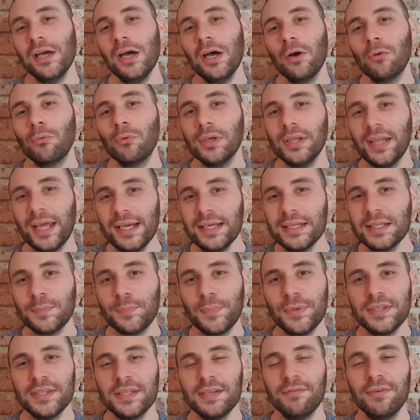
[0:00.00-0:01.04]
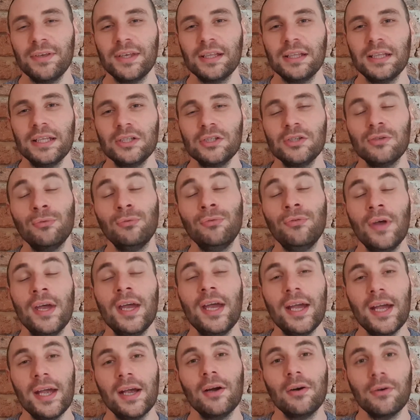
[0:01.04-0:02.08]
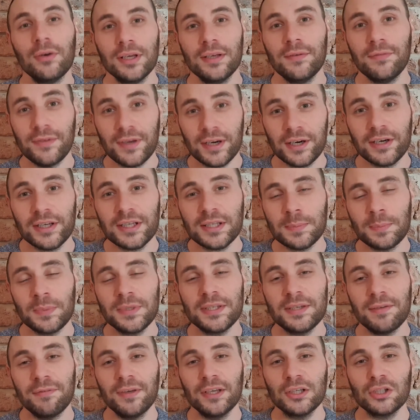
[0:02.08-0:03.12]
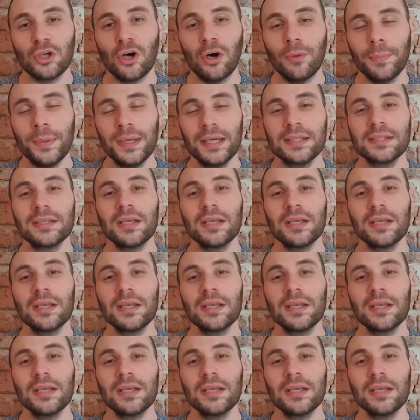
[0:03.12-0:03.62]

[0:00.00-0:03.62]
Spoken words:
relate specifically to very, very specific topics